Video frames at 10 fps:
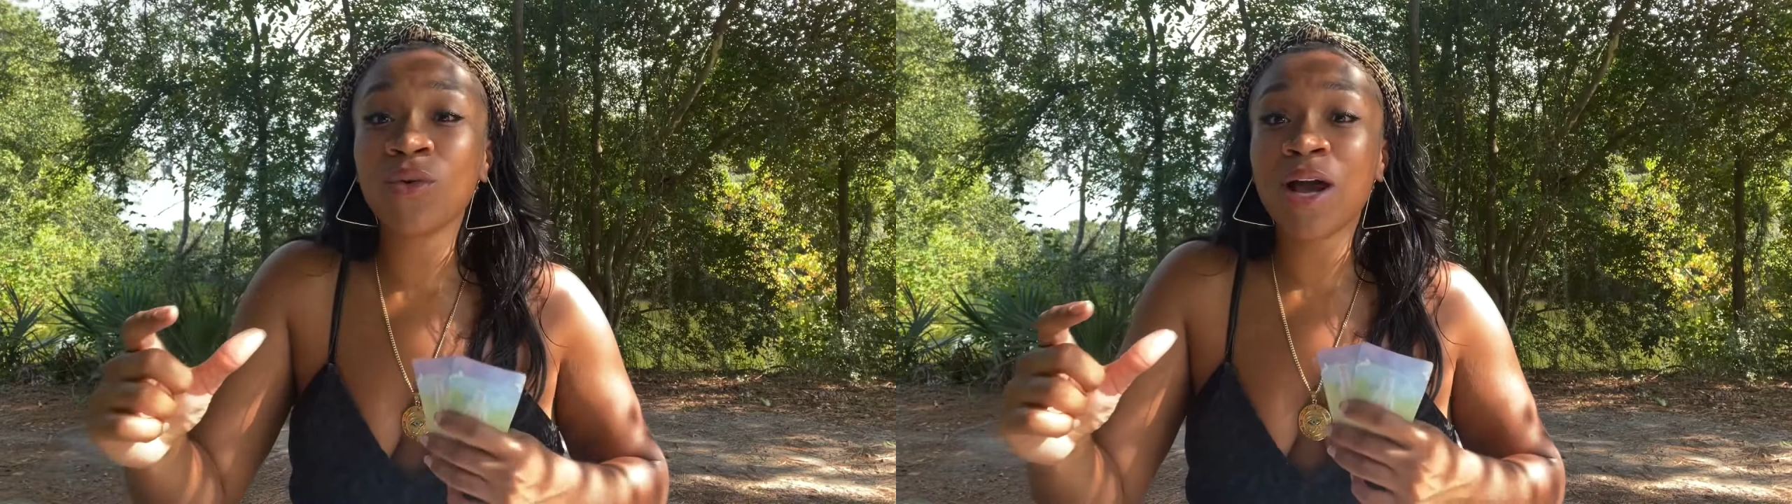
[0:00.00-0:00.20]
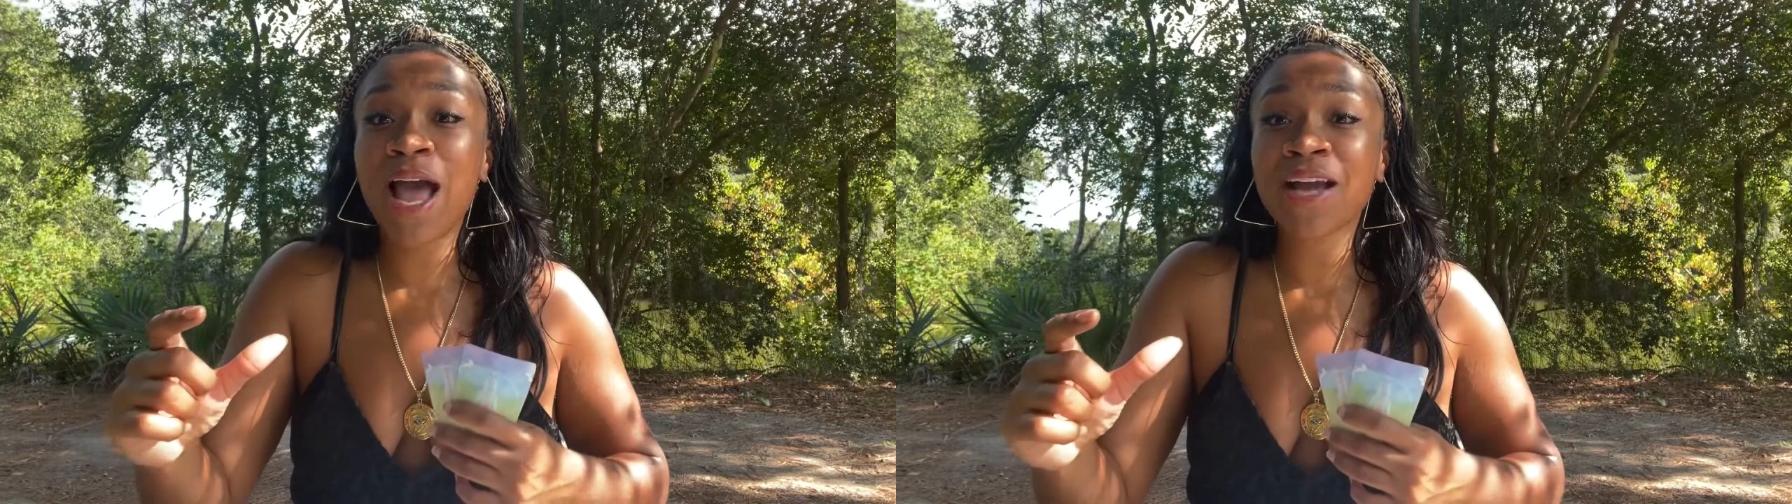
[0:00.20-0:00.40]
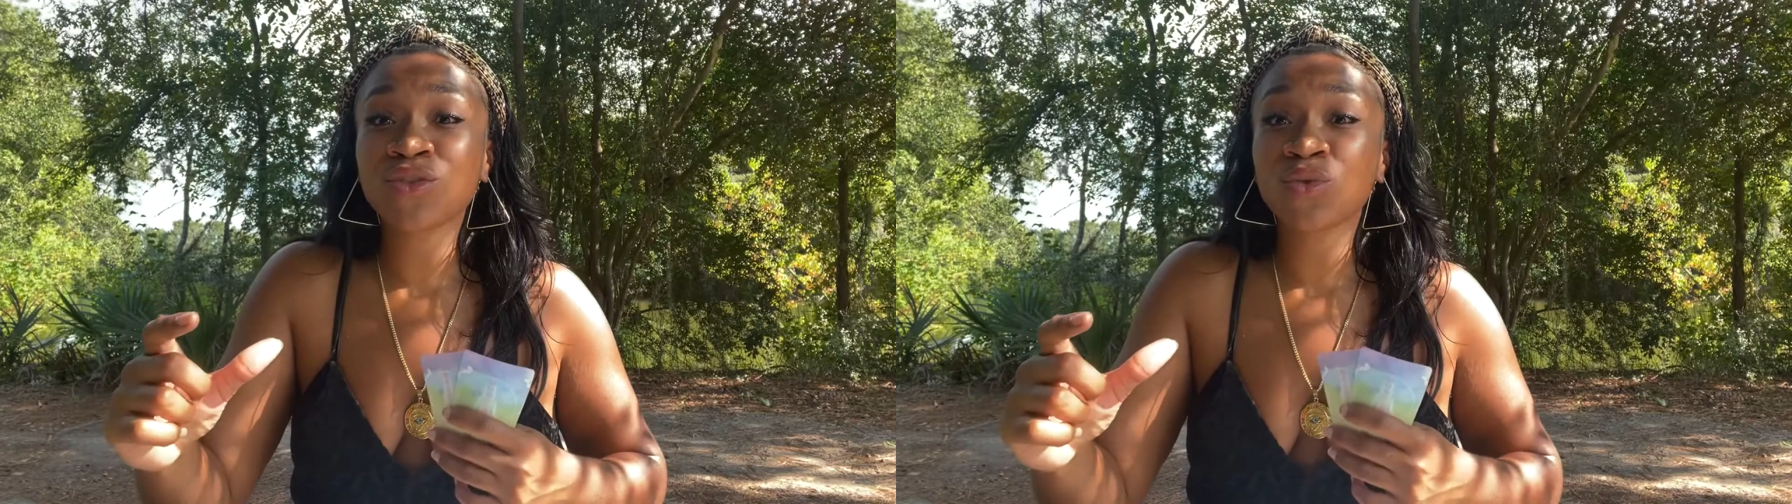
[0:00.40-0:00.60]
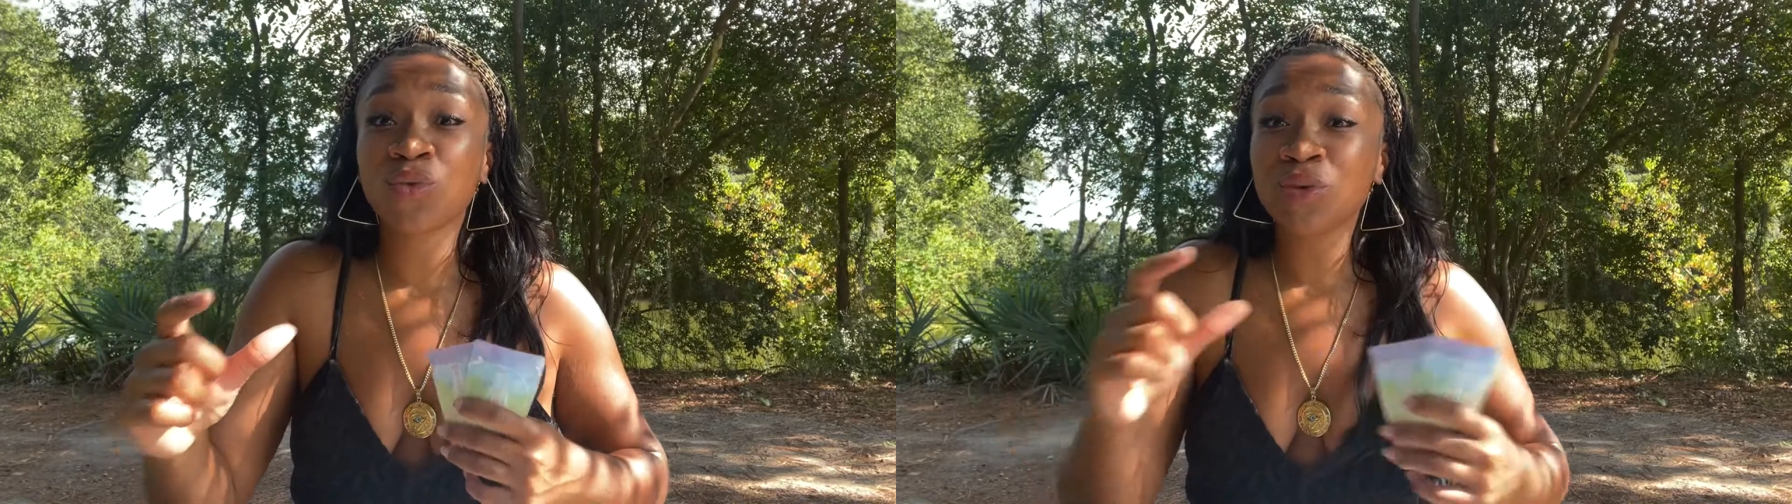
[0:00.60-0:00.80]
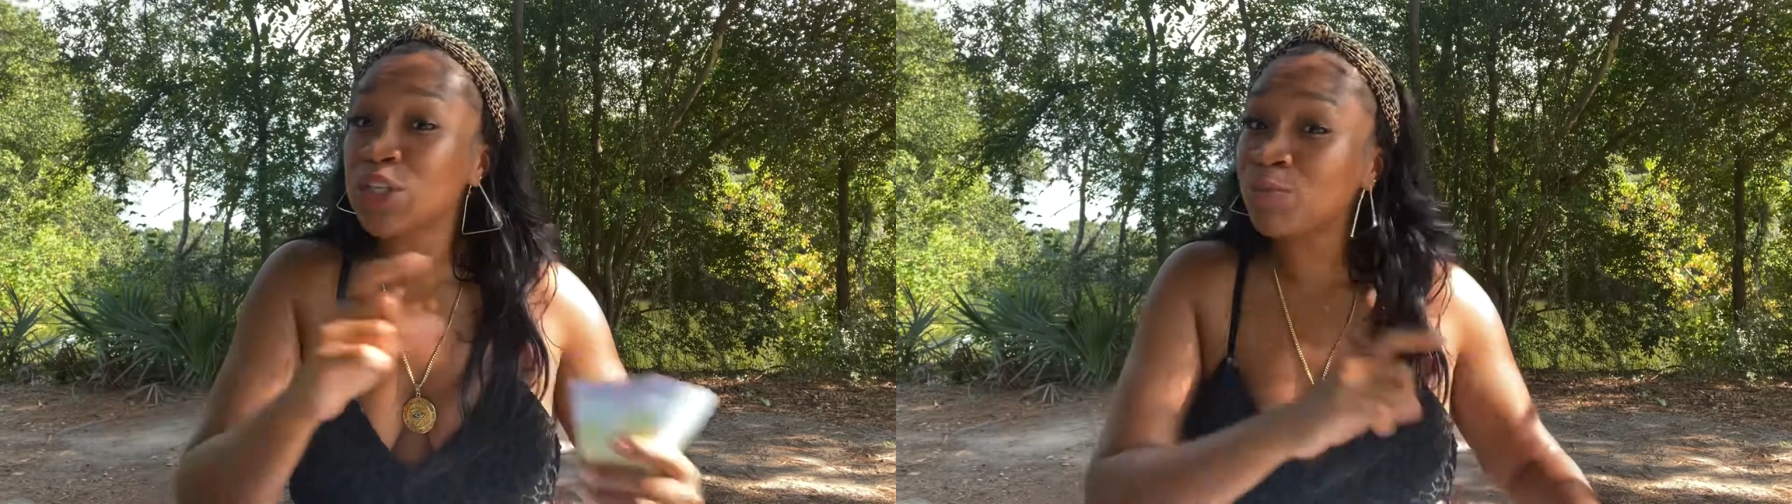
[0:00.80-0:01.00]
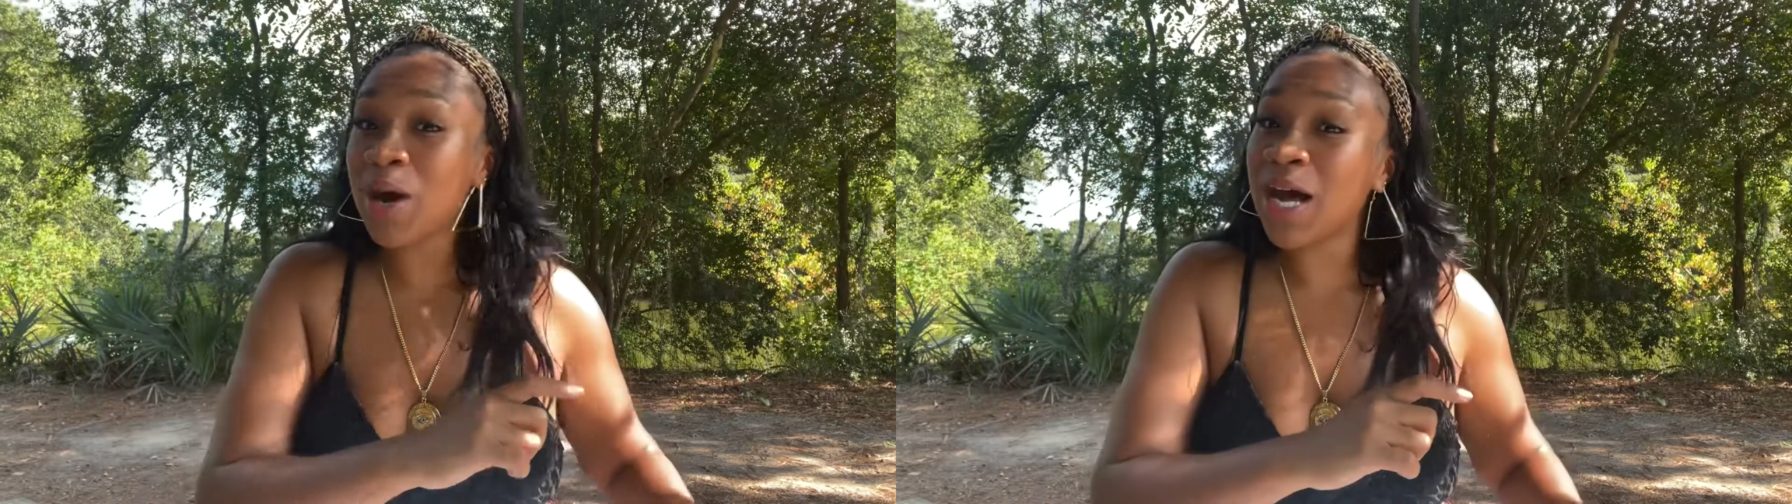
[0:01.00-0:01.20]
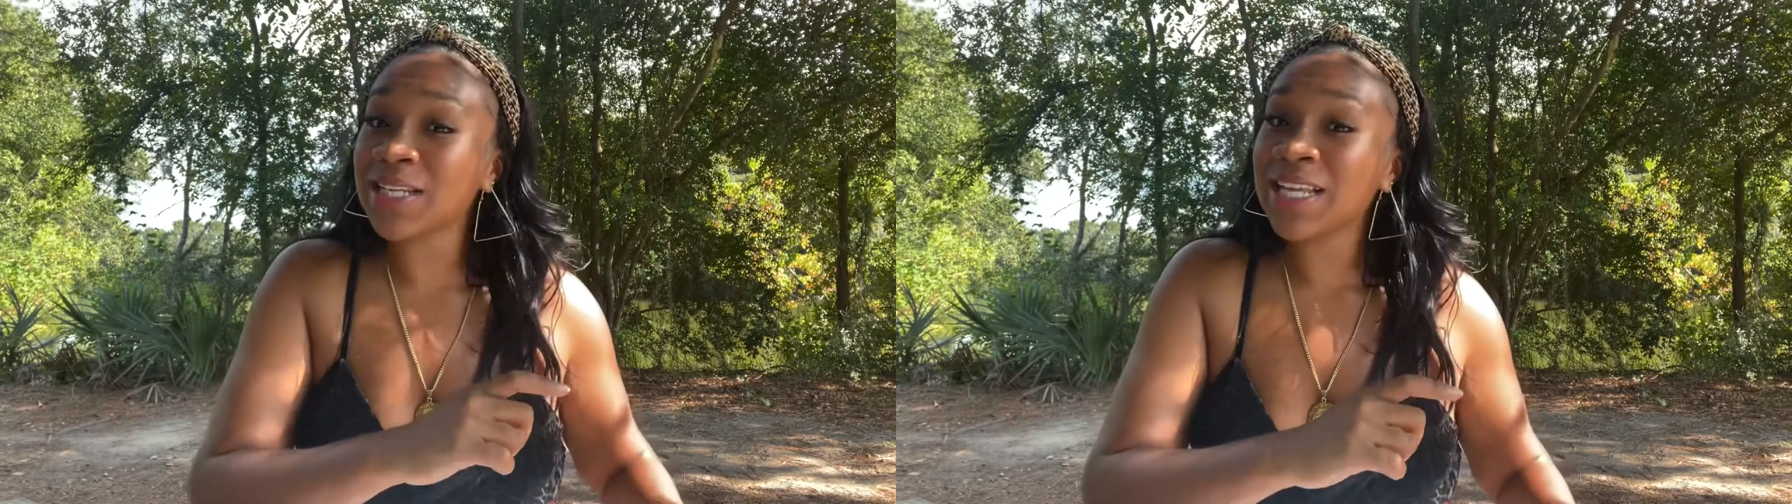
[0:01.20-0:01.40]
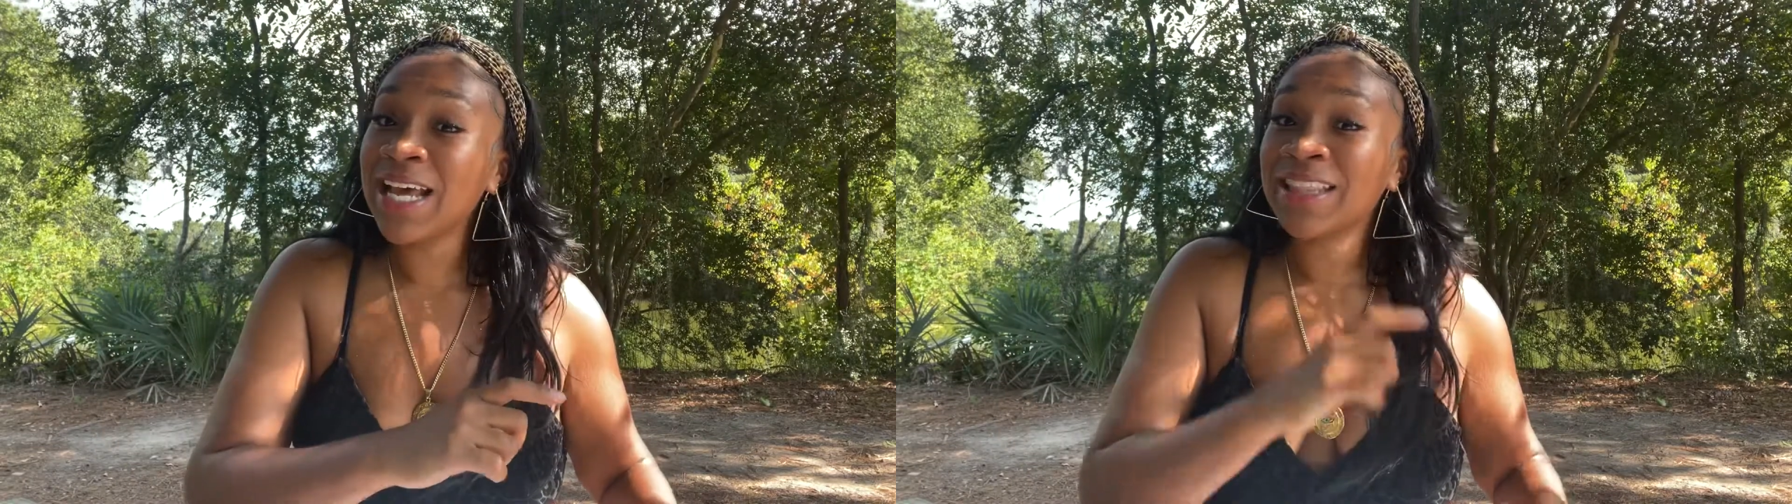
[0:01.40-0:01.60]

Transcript: an actual response